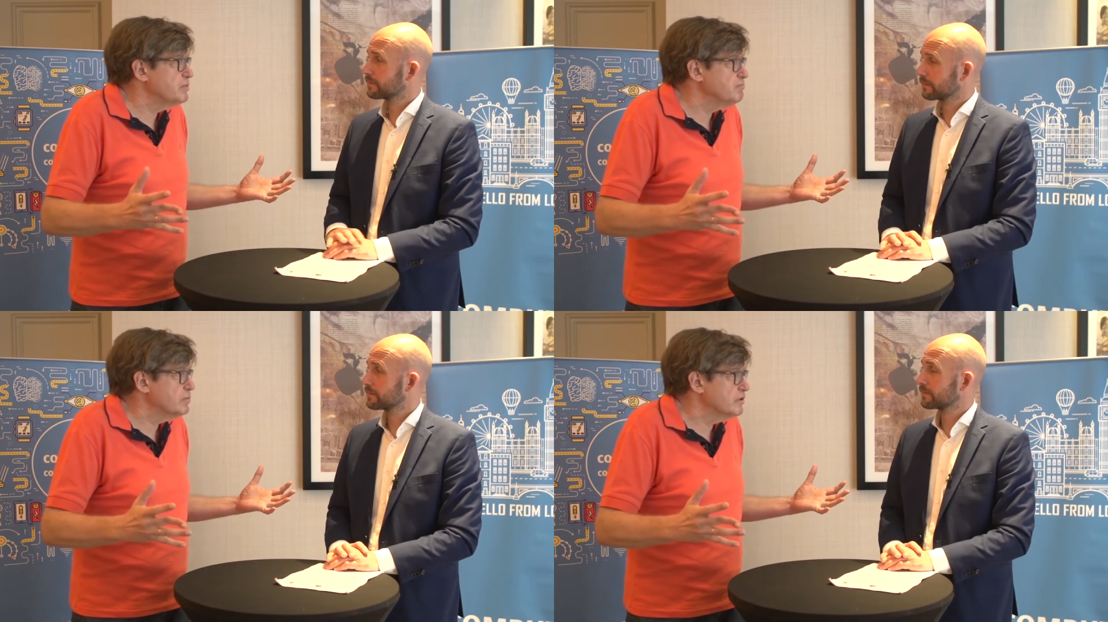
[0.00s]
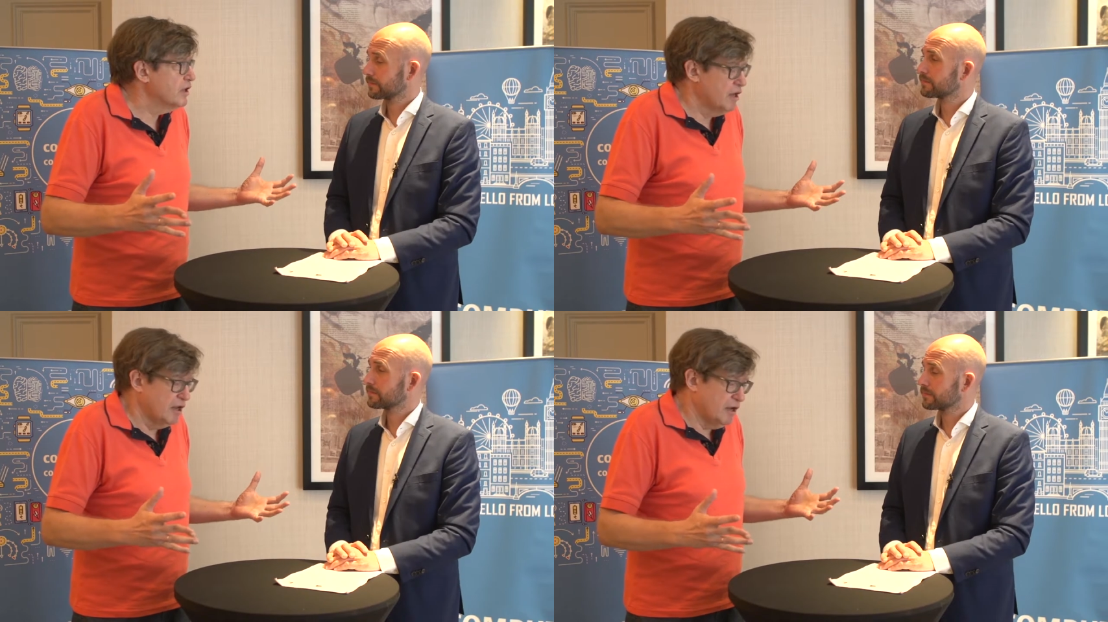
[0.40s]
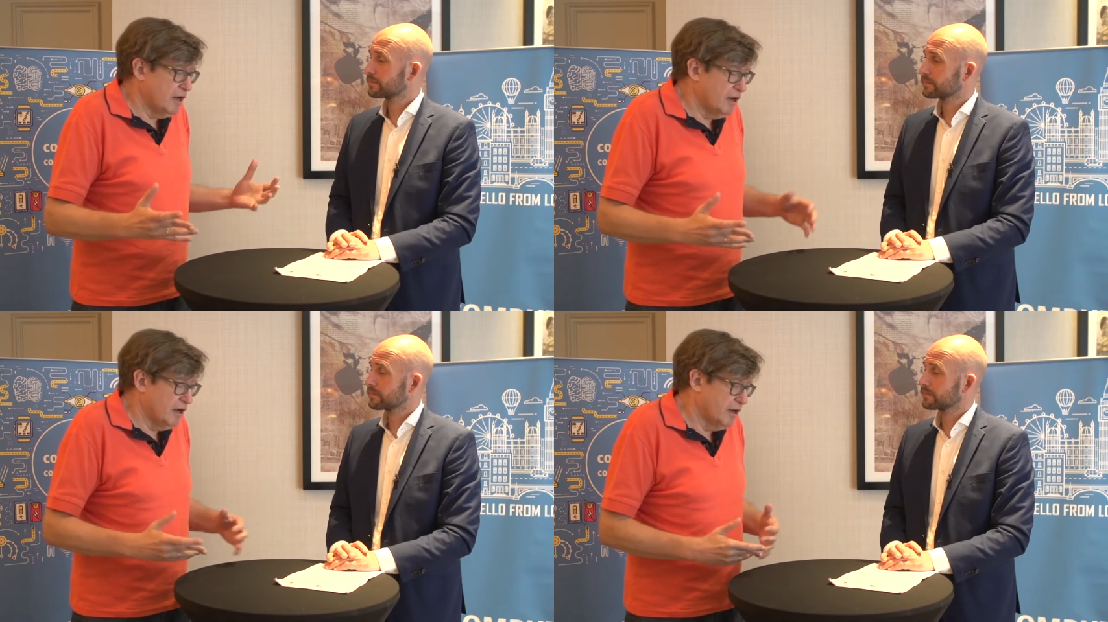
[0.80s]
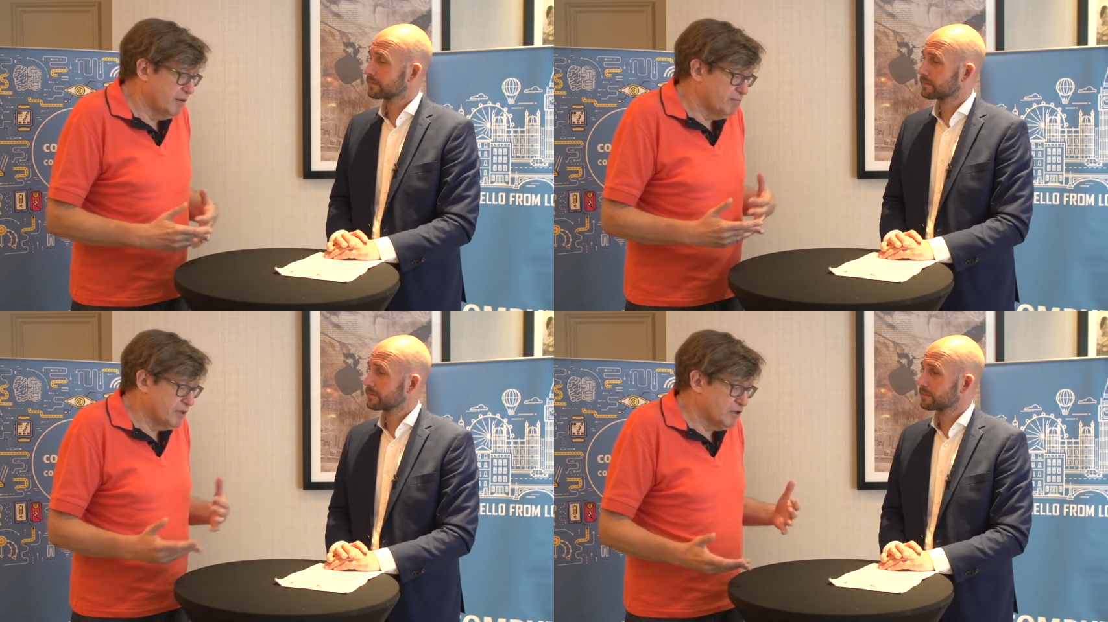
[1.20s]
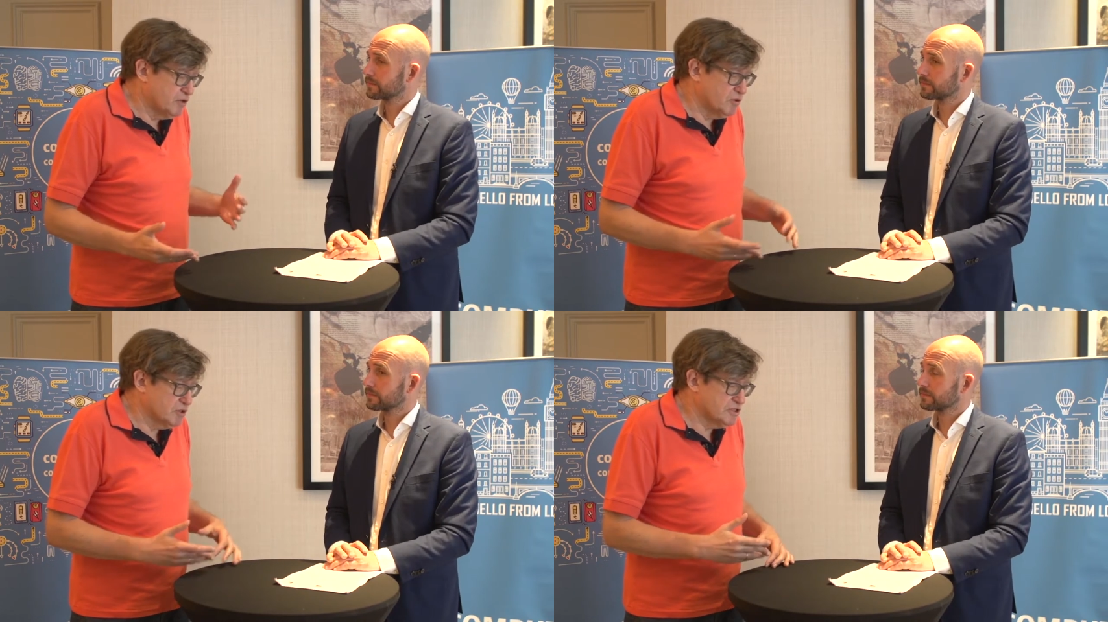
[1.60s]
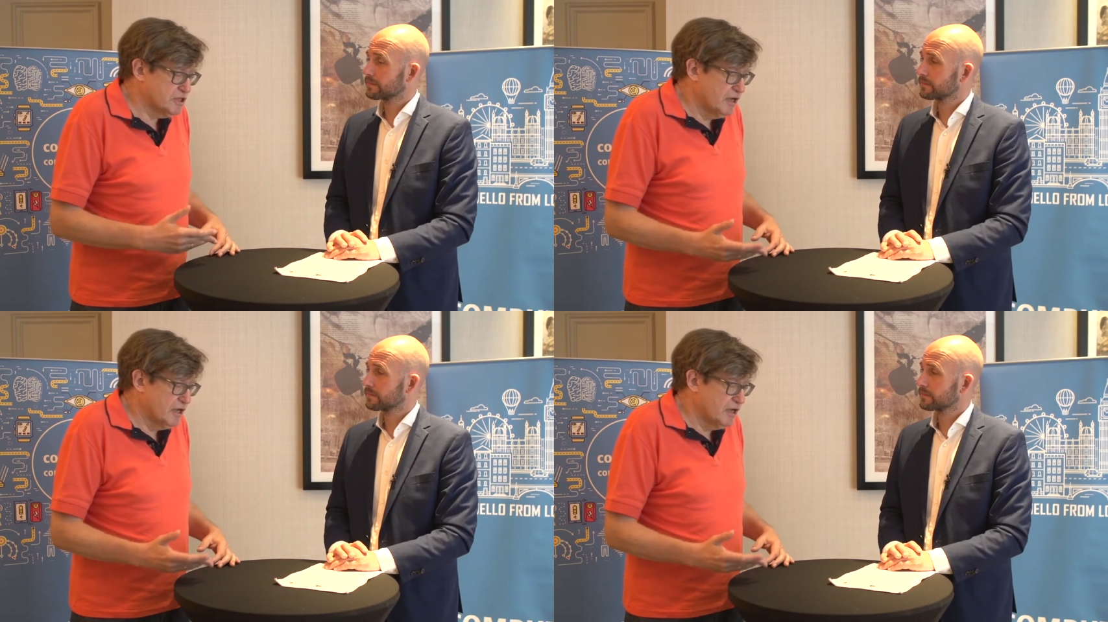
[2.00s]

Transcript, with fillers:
Speaker 1: people, because